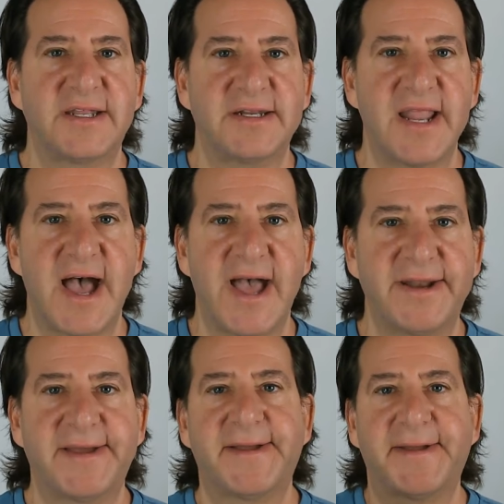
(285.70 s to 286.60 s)

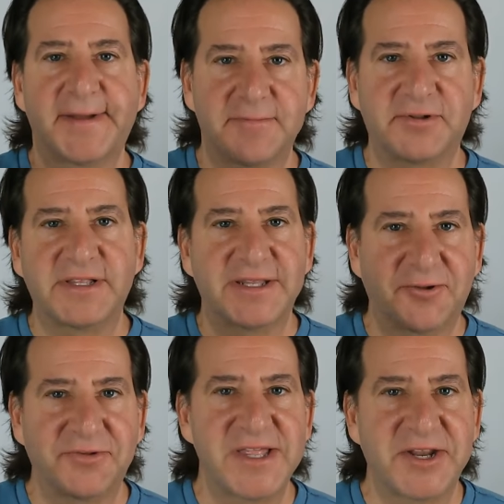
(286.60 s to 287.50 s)
non-complete,
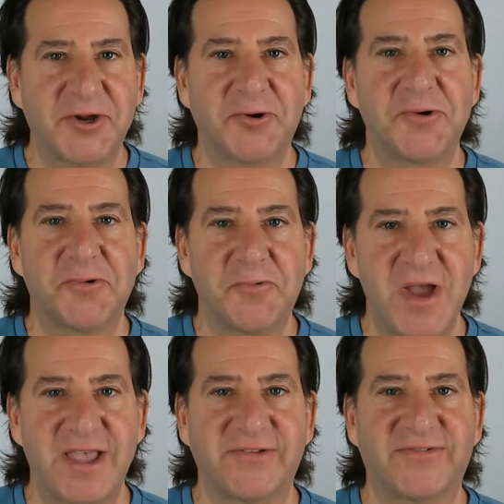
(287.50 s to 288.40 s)
linear
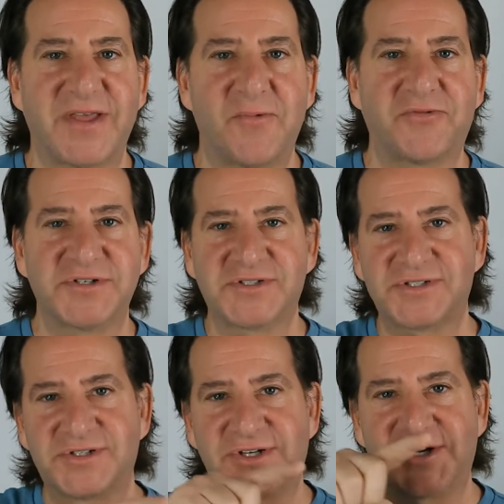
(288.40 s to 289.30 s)
ways. They won't just
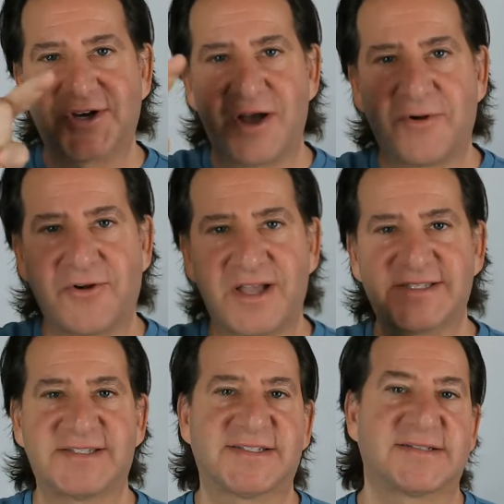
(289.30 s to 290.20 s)
come
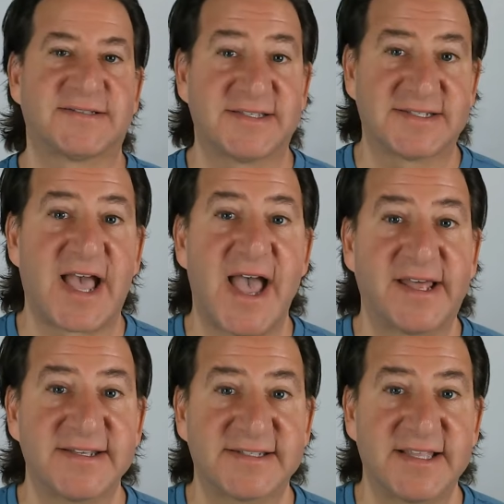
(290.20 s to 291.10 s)
across the sky
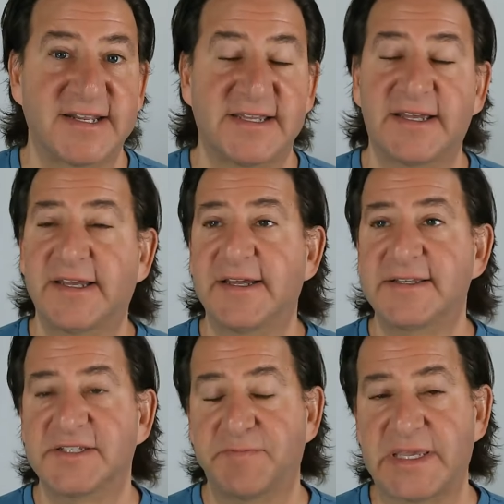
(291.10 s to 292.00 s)
at a steady
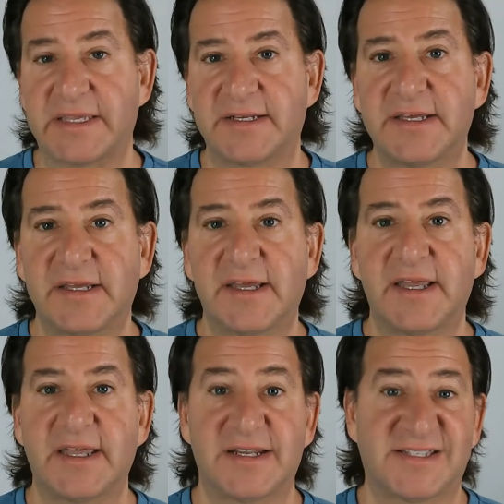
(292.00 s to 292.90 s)
speed
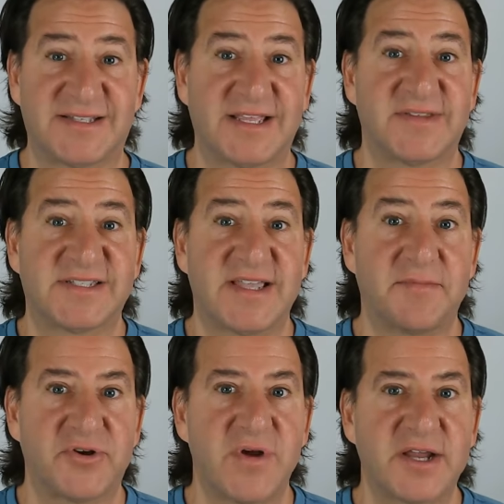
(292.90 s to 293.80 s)
in the same
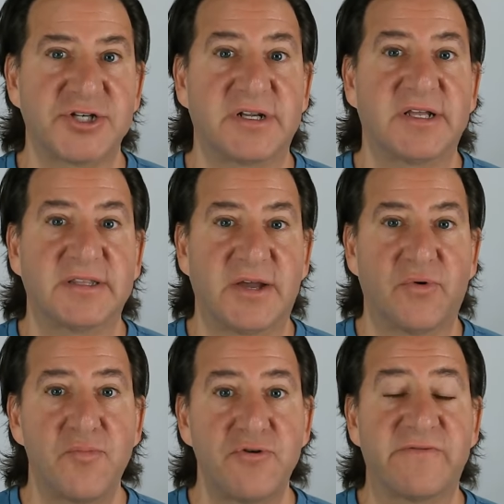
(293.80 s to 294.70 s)
direction. They will
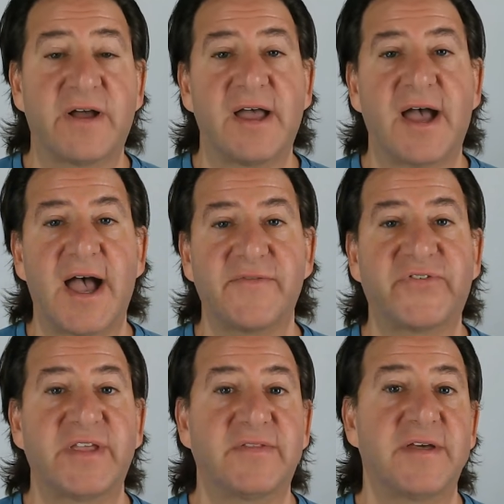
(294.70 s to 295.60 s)
move. I've
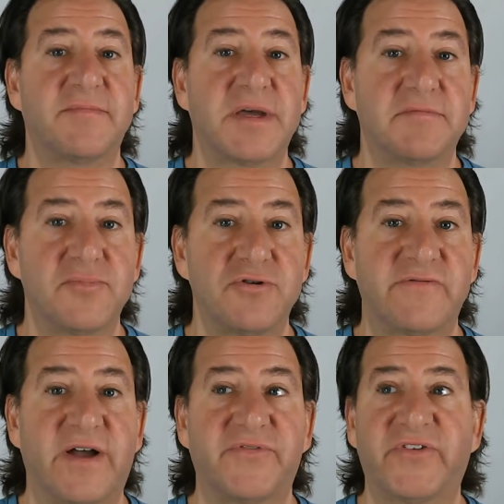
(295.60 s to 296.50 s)
seen them move.
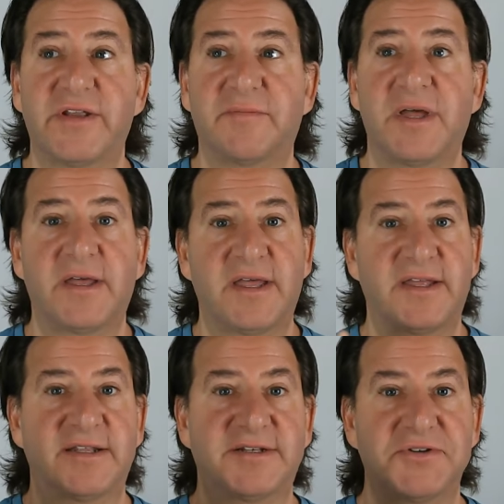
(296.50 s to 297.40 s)
I've seen them
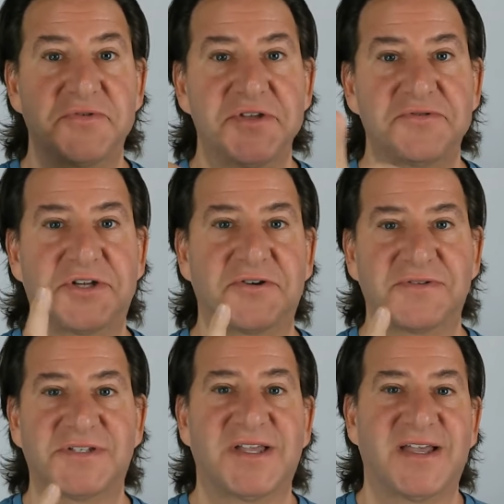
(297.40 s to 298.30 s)
do
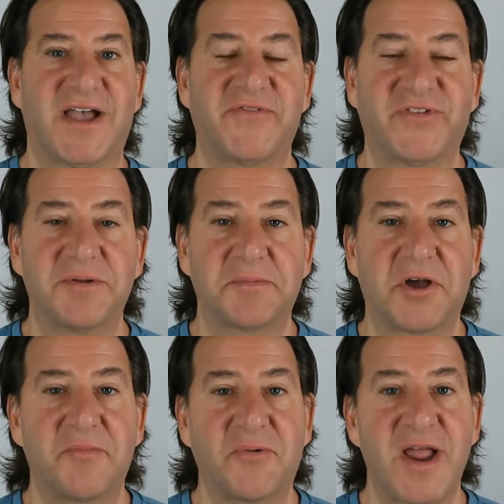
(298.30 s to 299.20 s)
U-turns. I've seen them
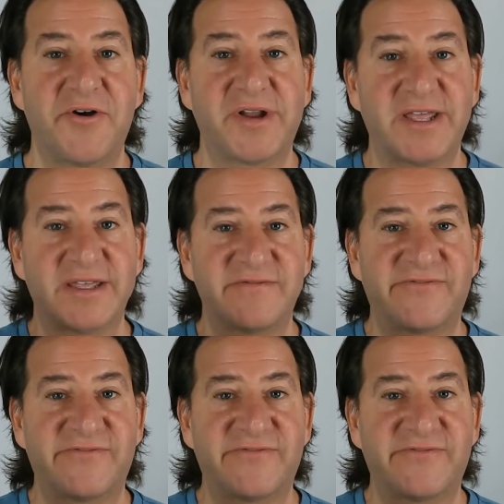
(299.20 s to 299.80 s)
come around and